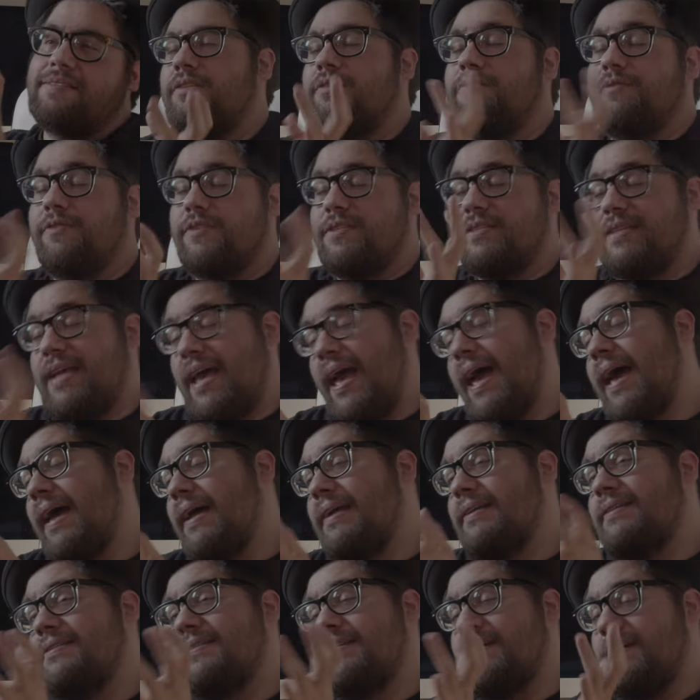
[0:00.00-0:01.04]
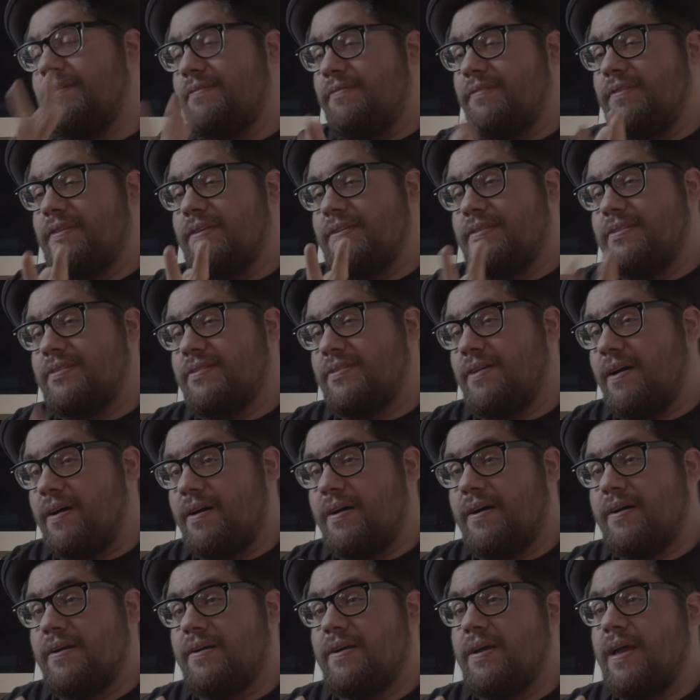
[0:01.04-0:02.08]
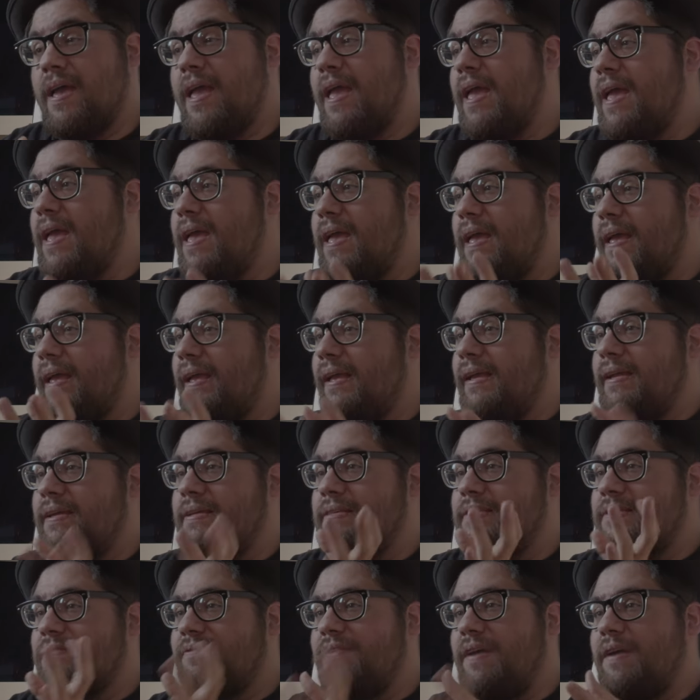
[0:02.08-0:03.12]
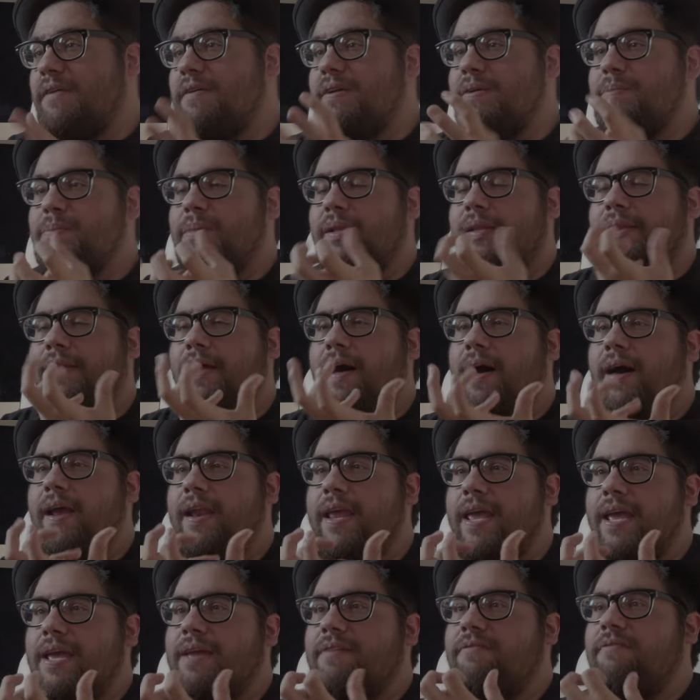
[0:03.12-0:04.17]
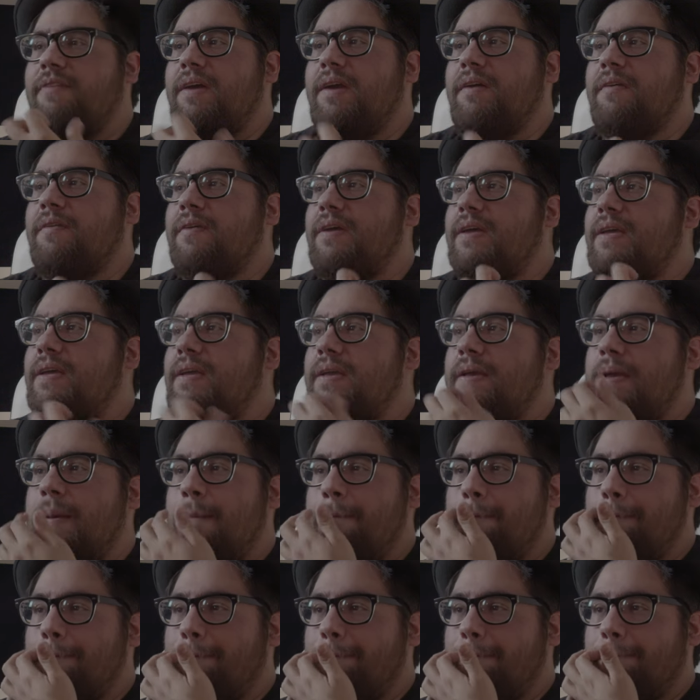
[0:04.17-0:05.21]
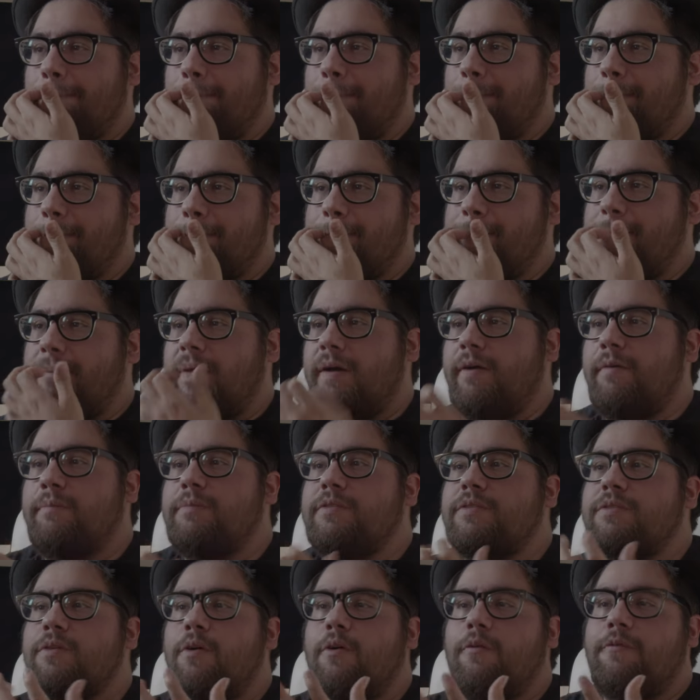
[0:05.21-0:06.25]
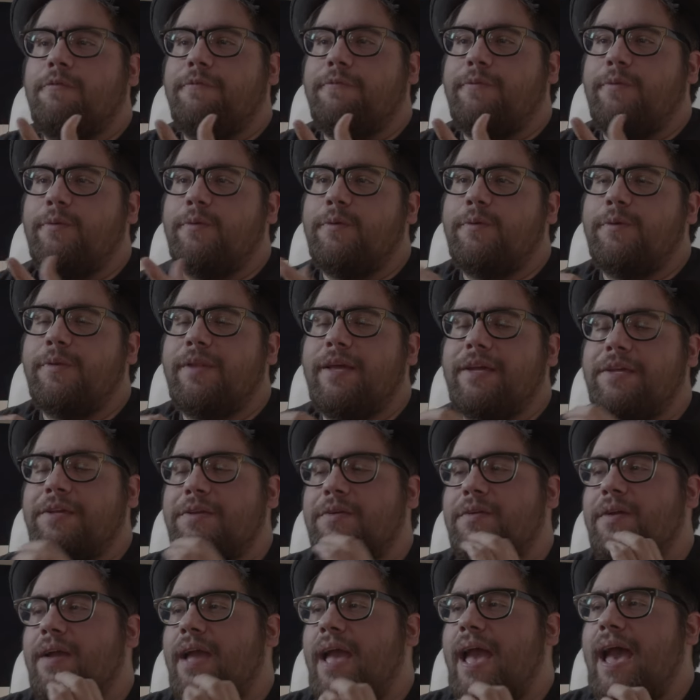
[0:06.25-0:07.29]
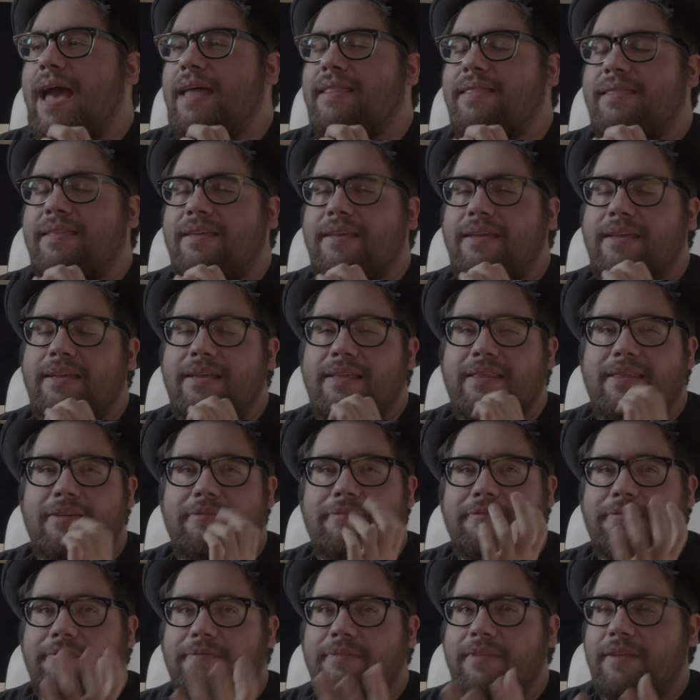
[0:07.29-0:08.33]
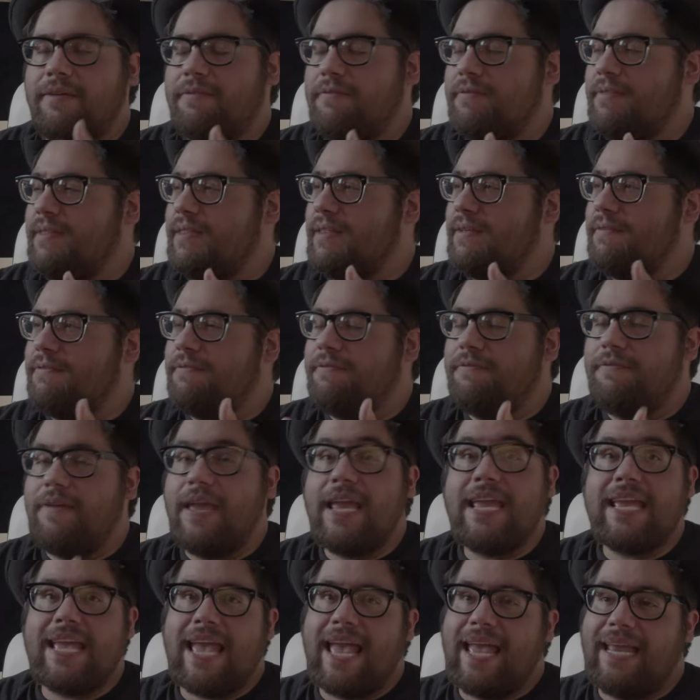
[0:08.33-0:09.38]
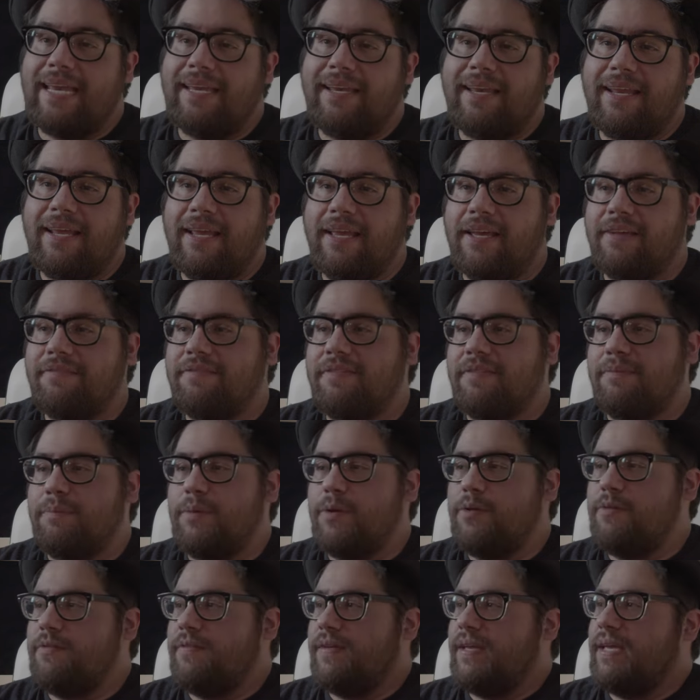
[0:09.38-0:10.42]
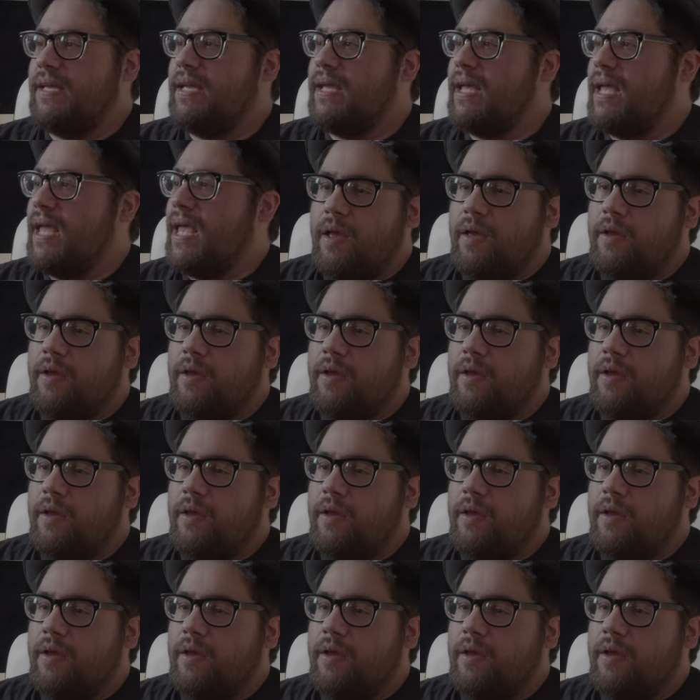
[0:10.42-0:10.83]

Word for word: The first act of the song is very melodic, very almost hopeful, like you're at the, the, the, the fake ending of the movie.